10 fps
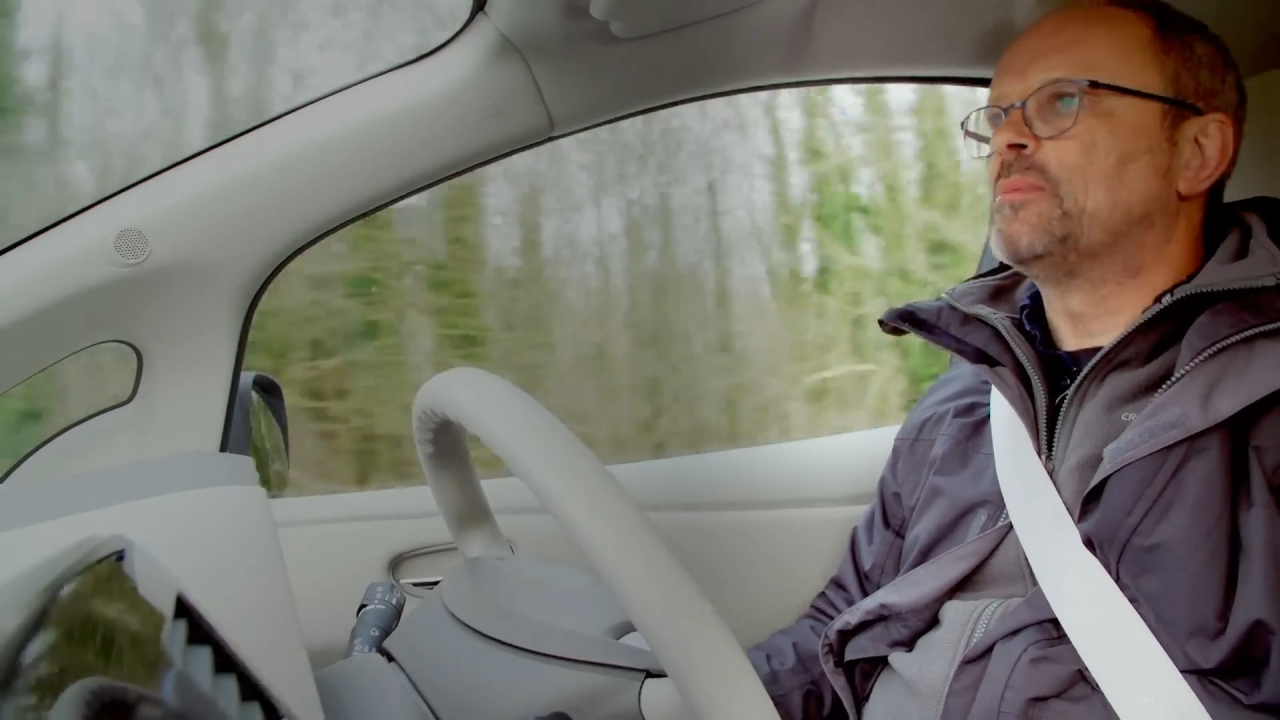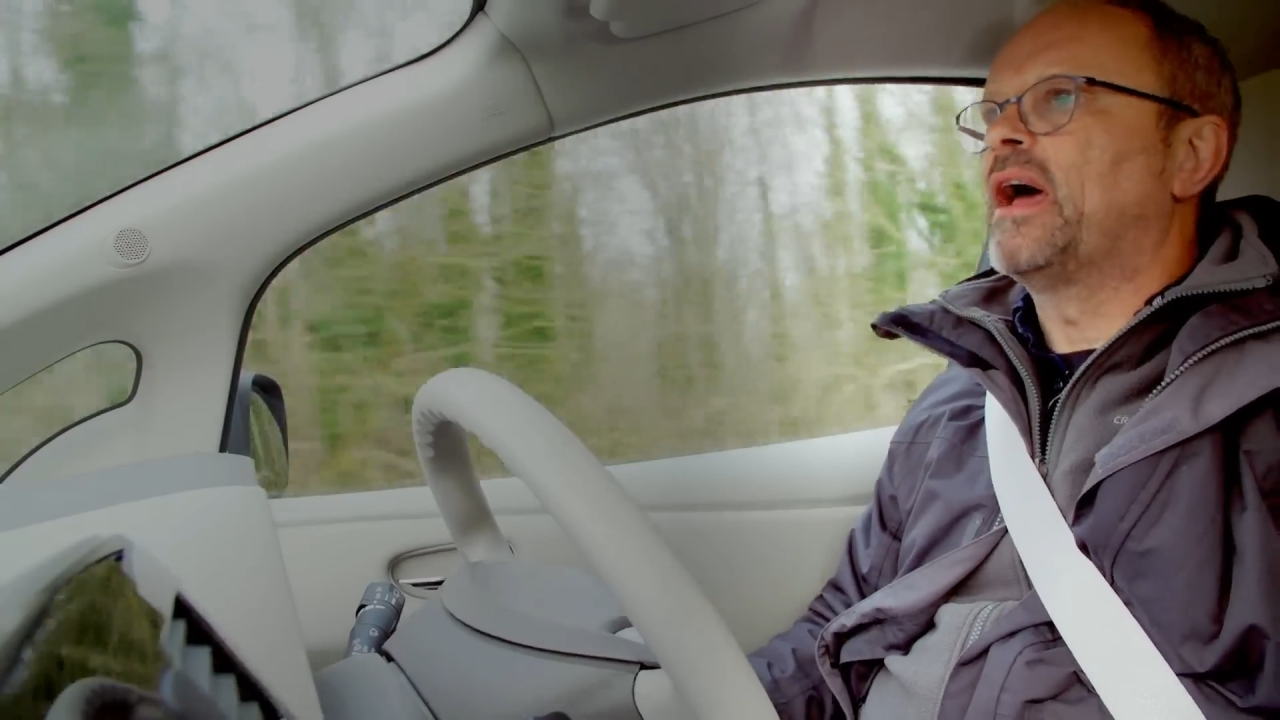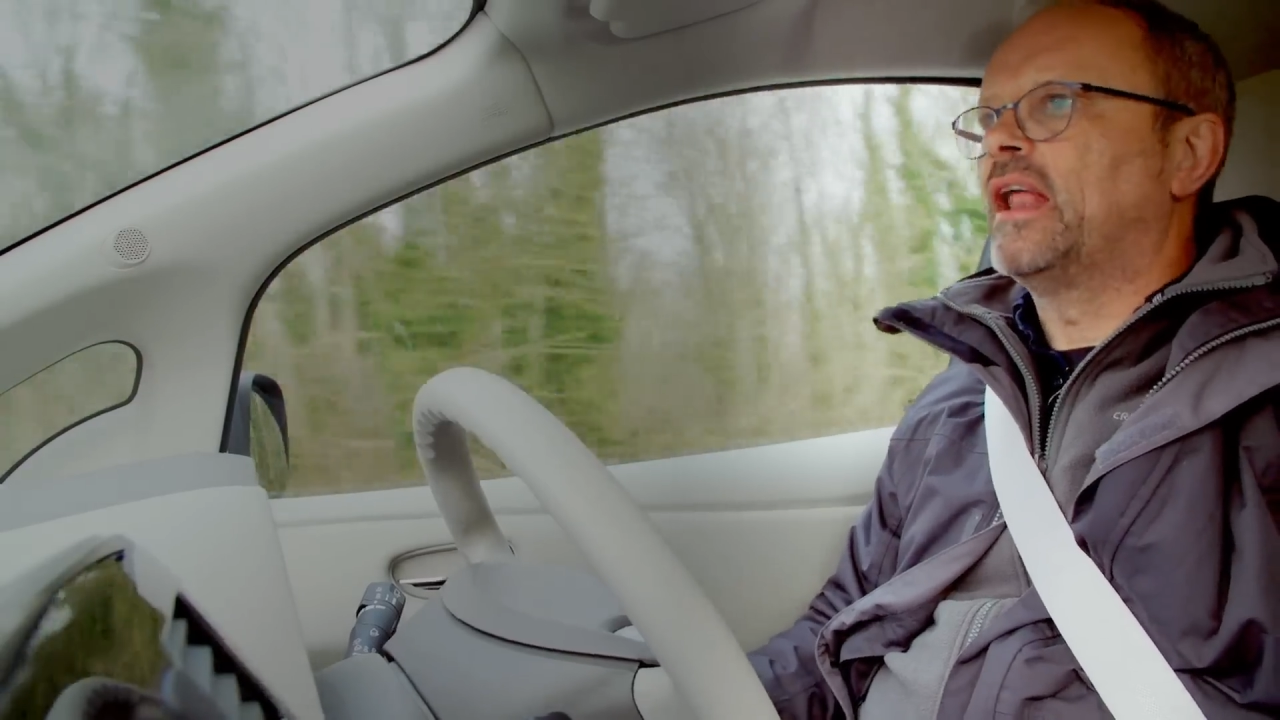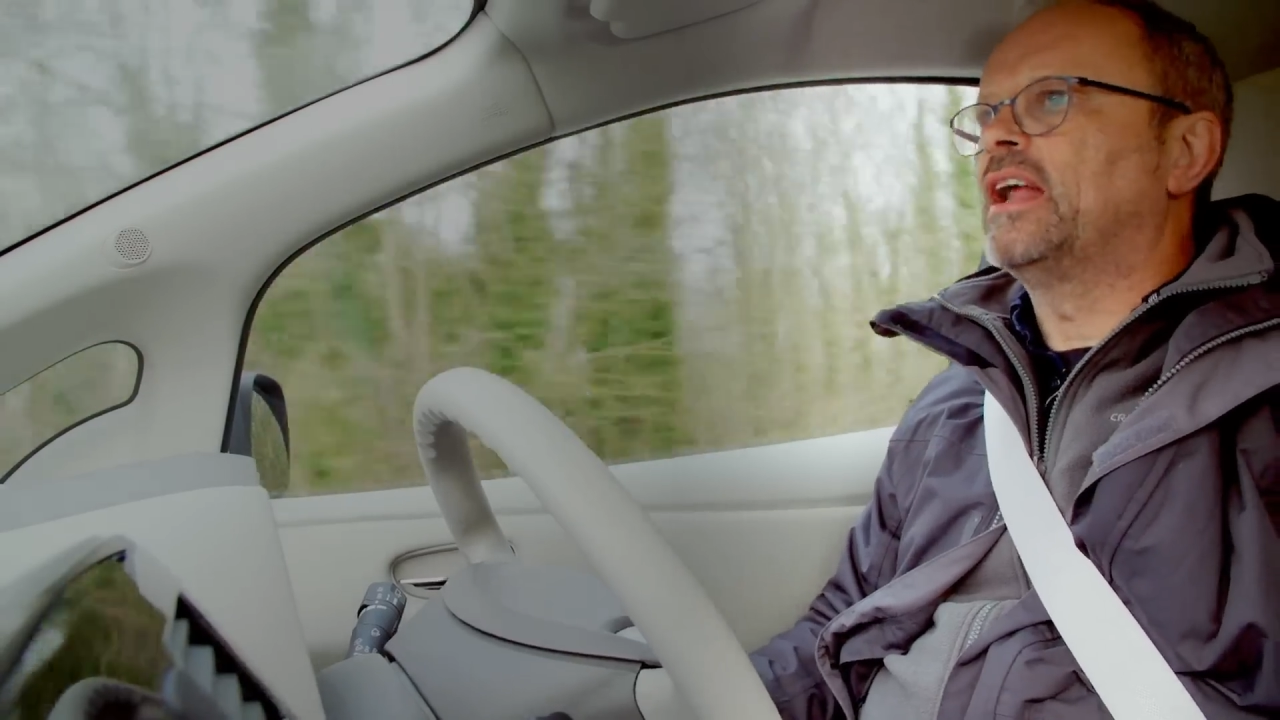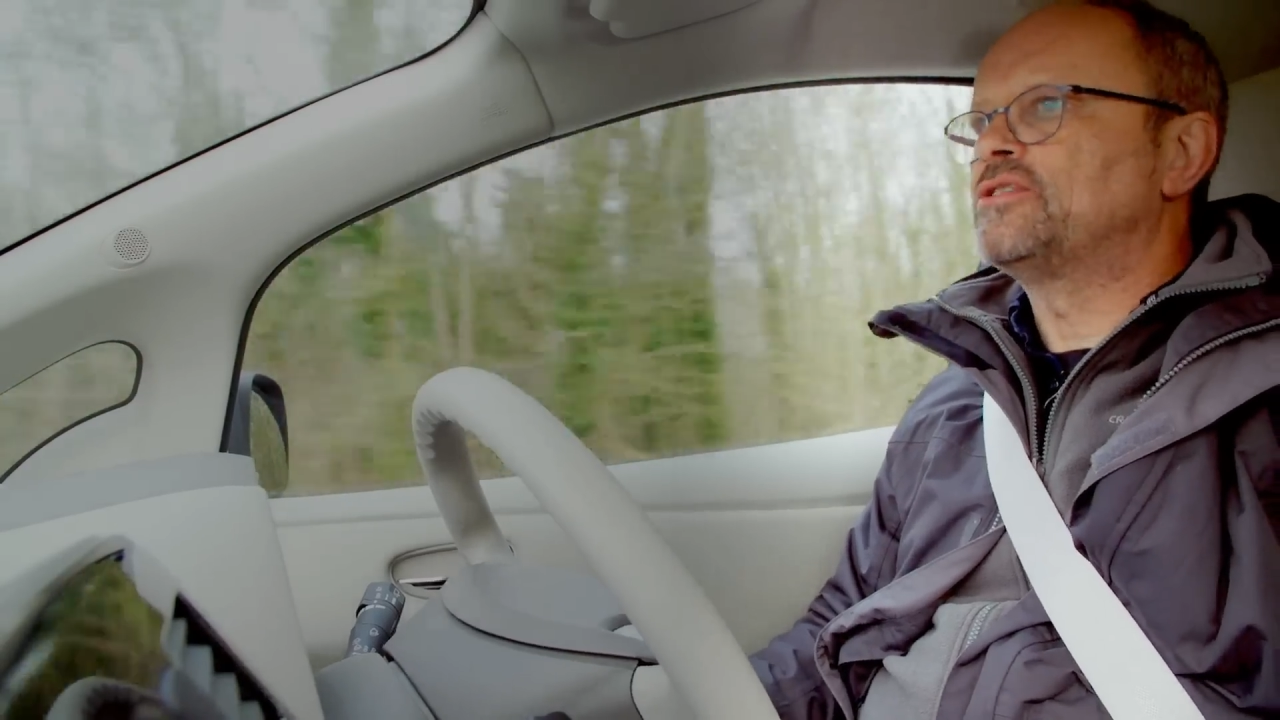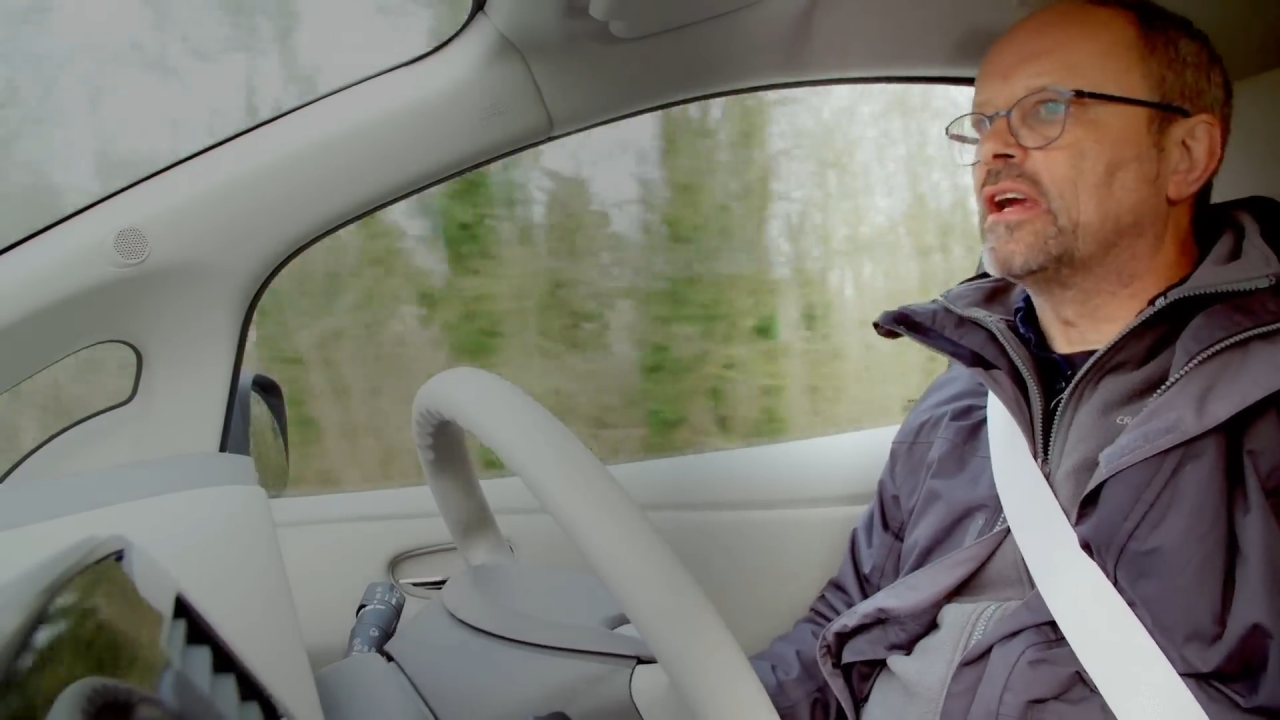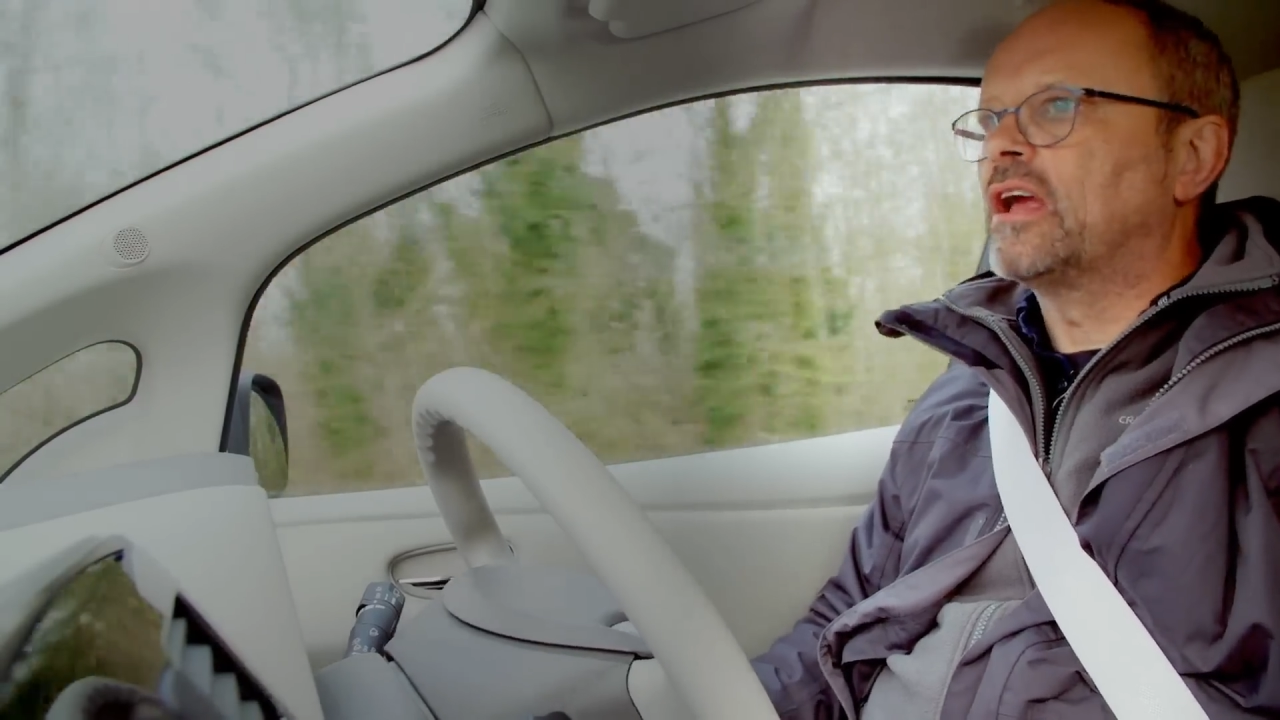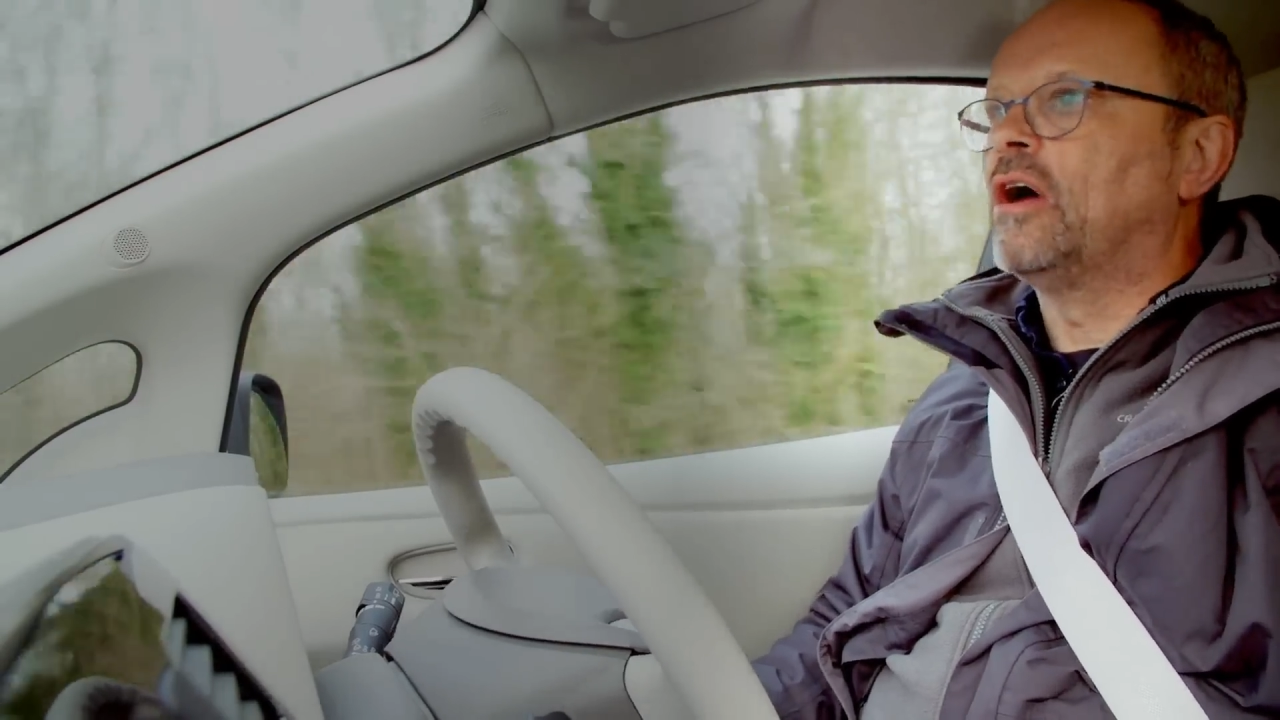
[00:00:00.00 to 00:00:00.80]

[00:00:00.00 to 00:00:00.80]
about electric